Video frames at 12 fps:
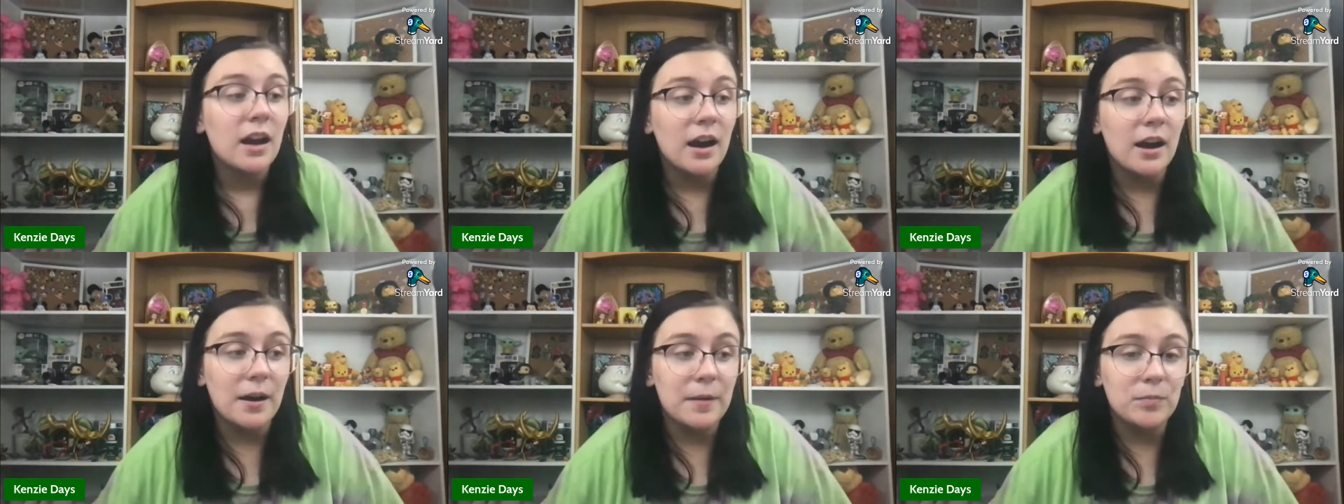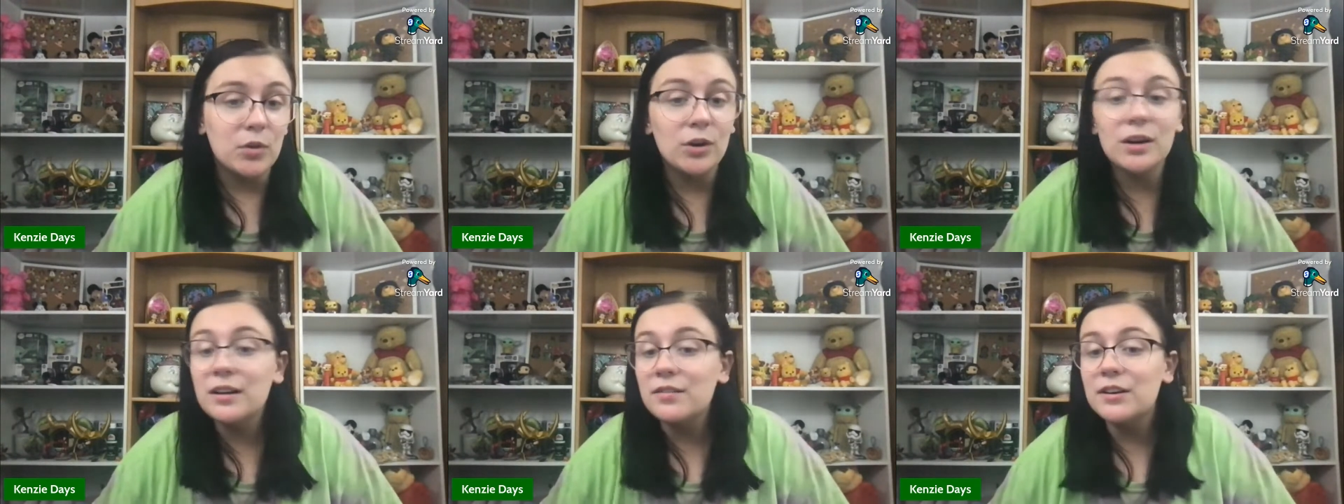
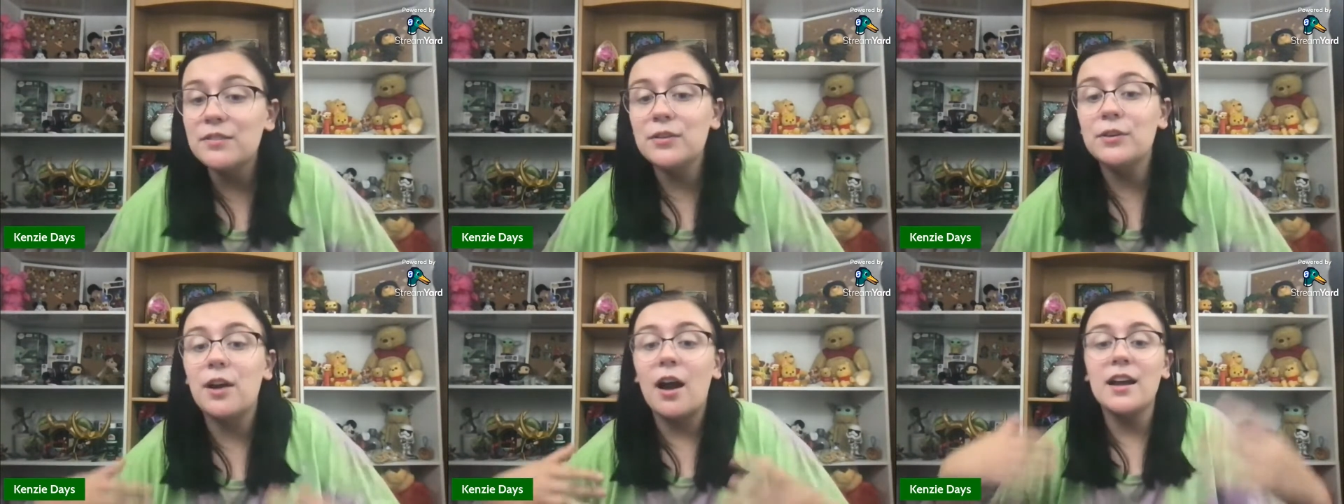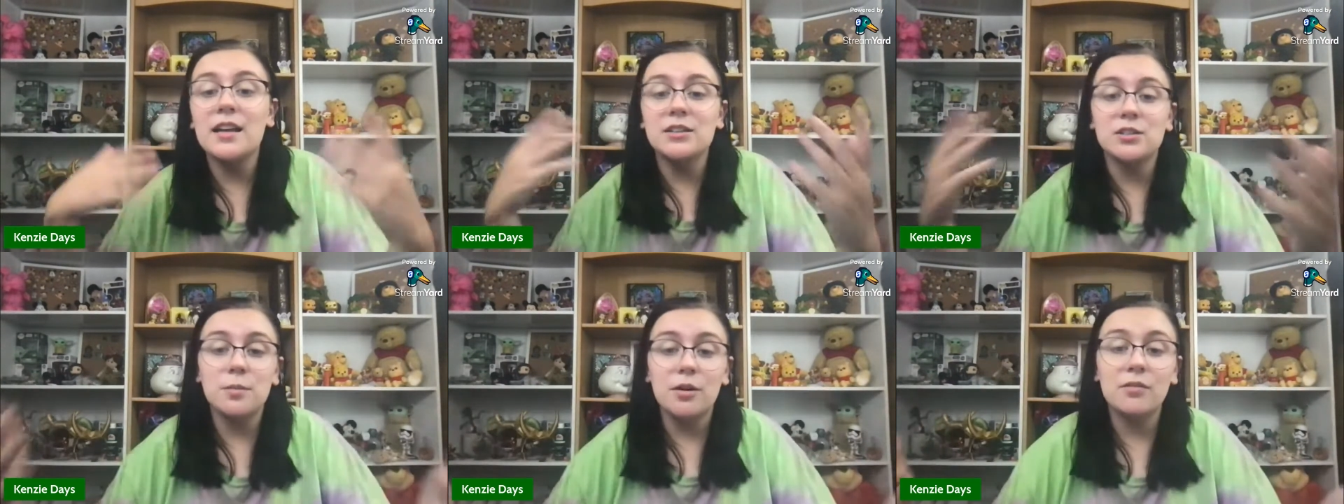or even if you're not
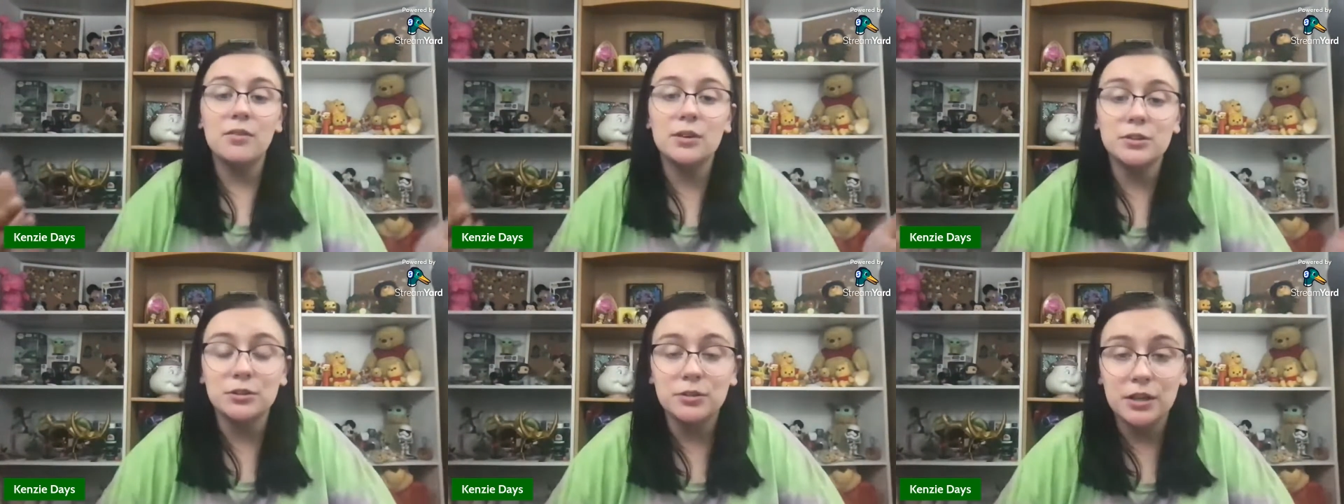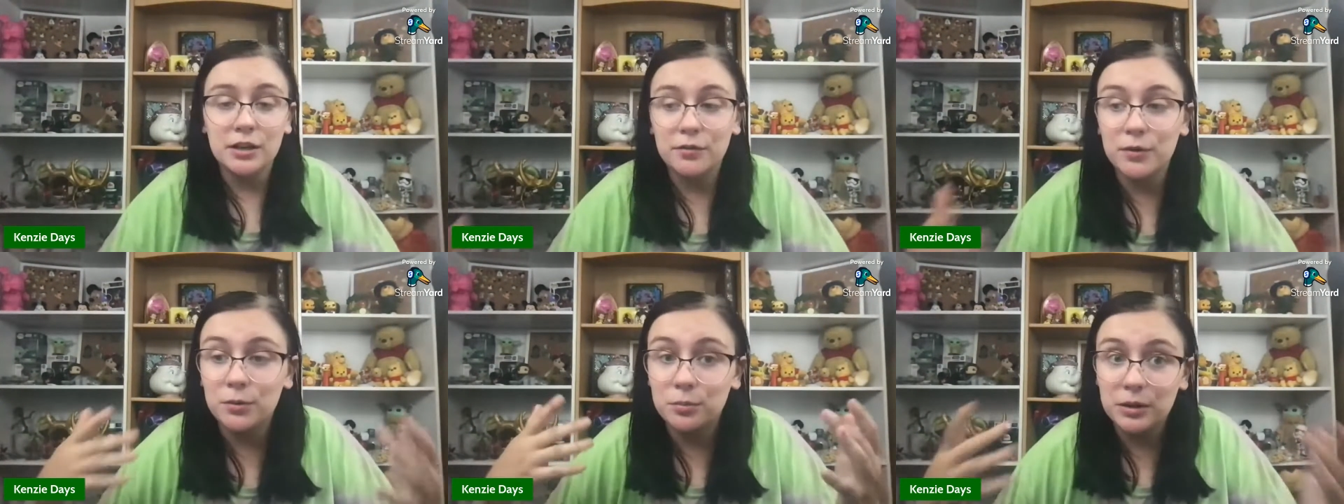into Marvel and you're looking
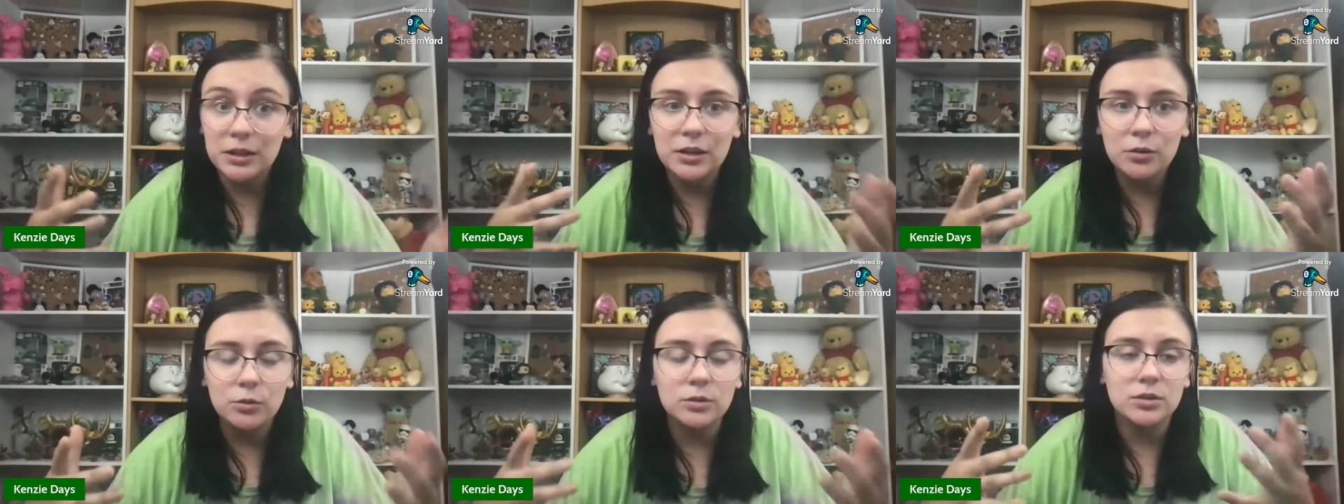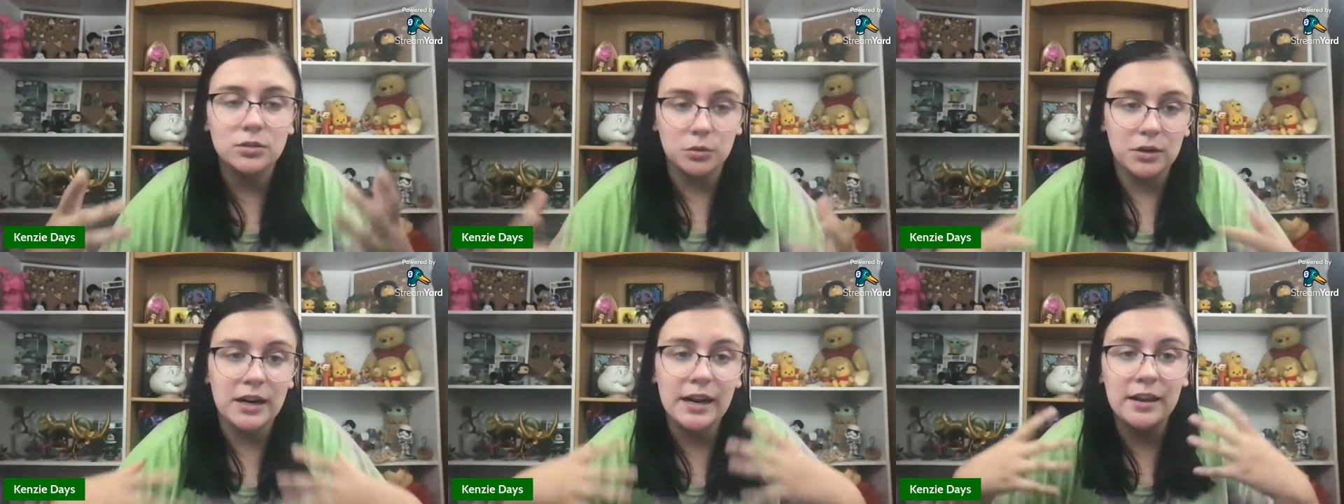for a really cool
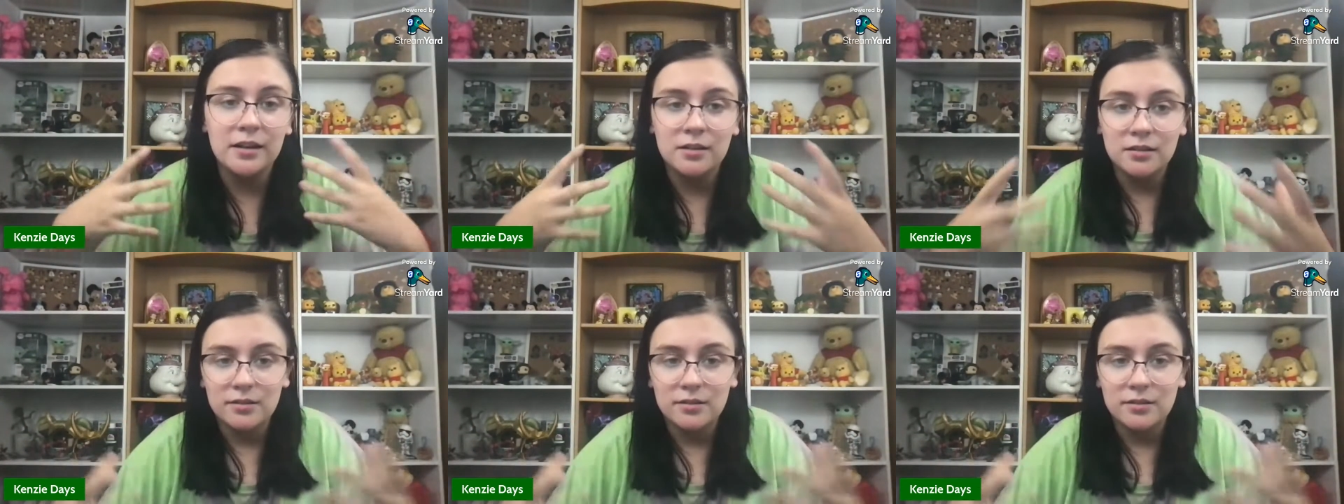story.